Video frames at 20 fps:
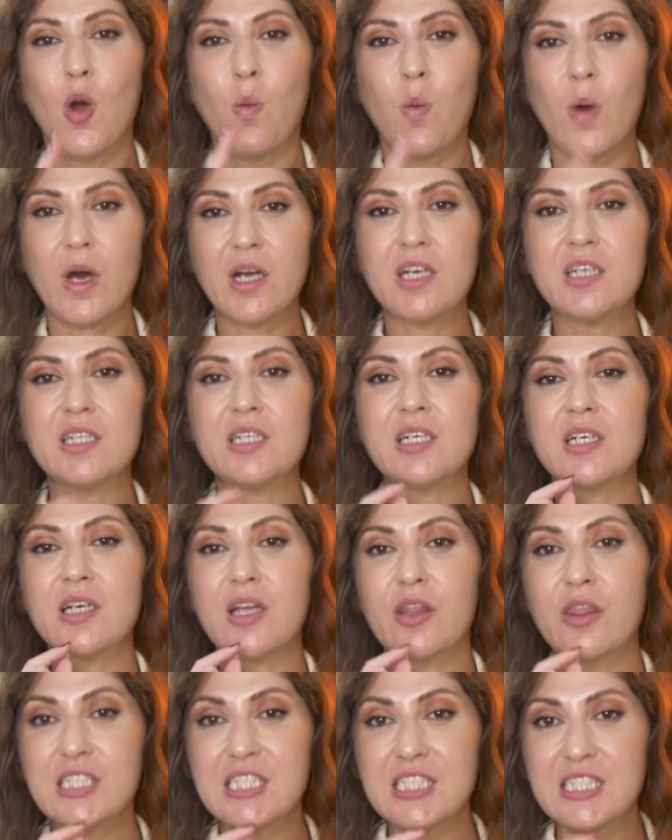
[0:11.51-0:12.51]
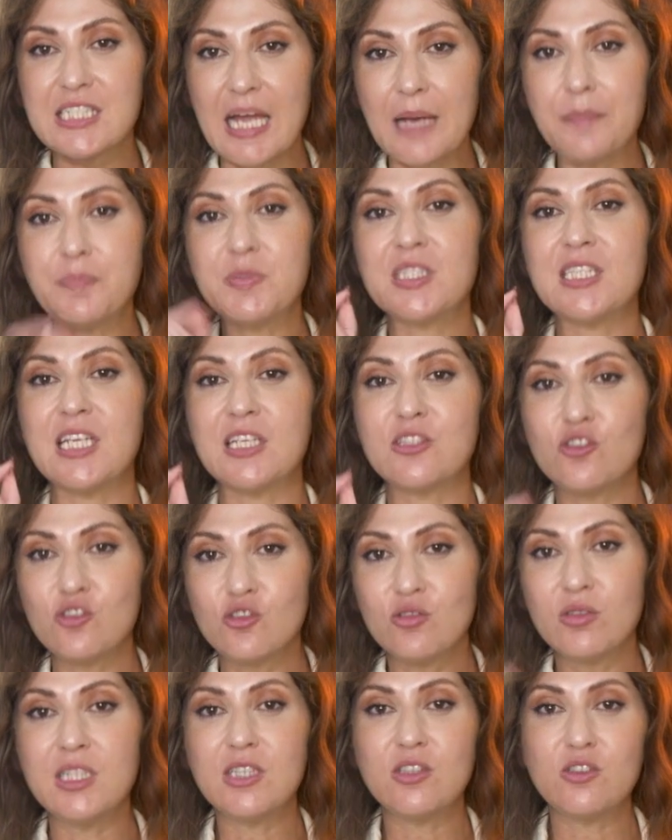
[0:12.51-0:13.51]
what are the steps that
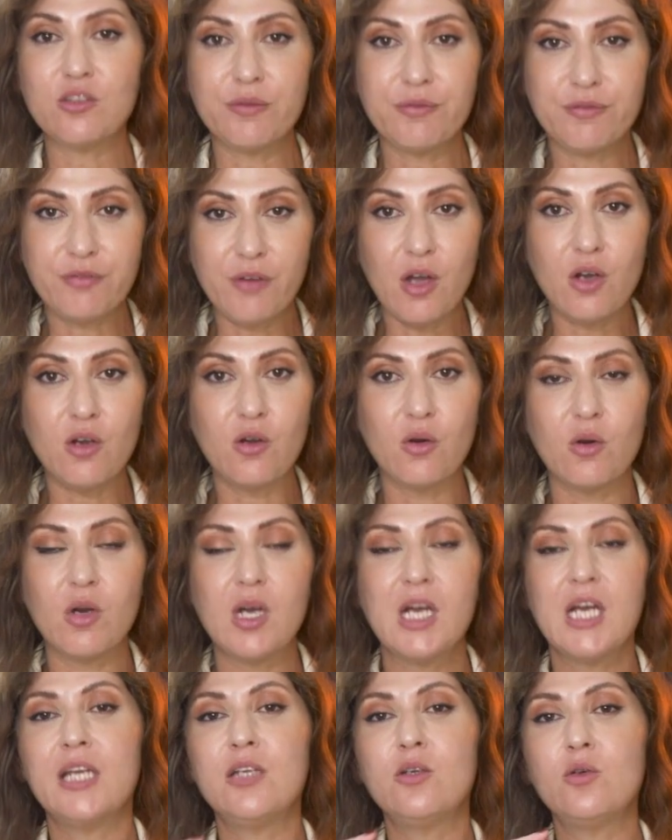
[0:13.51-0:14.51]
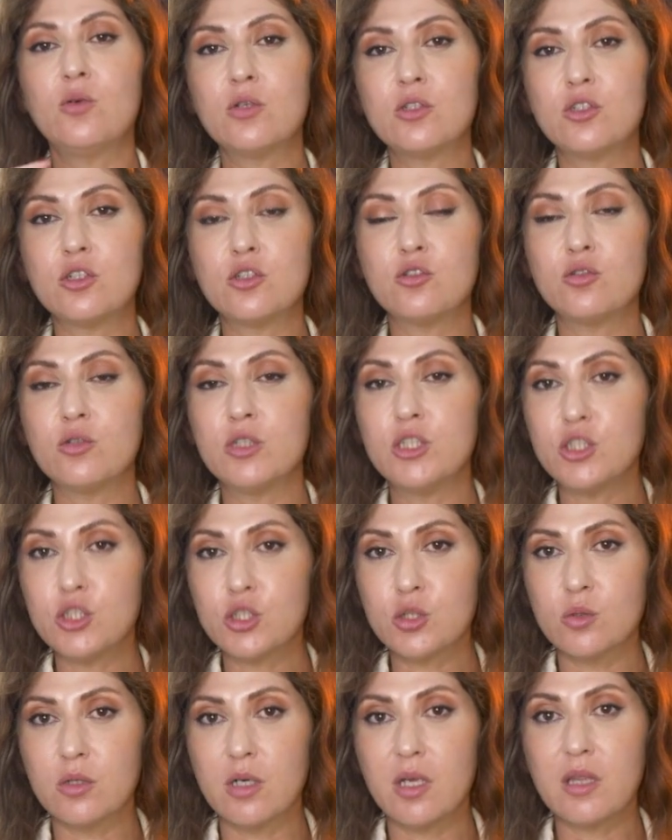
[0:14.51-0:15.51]
you need to follow in order to
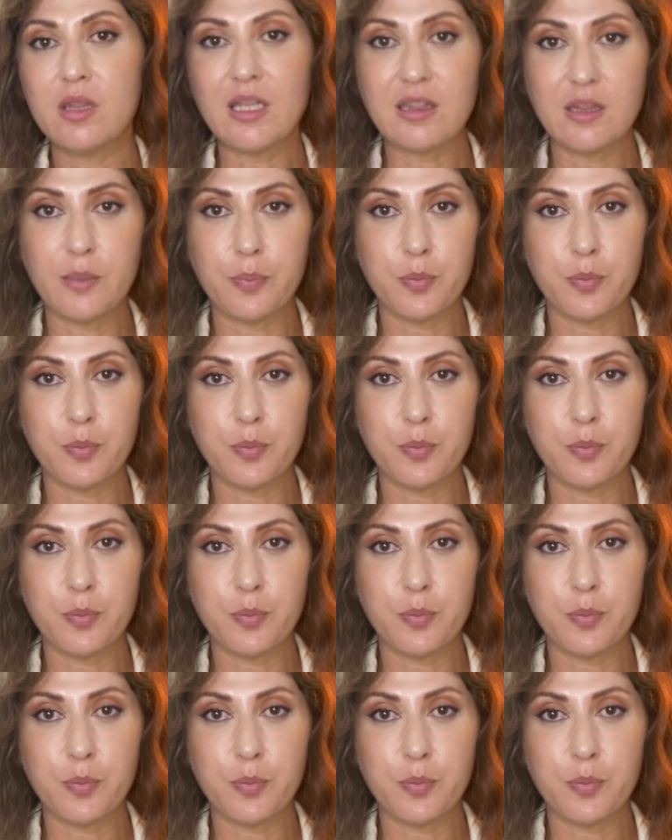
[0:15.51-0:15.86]
ensure that the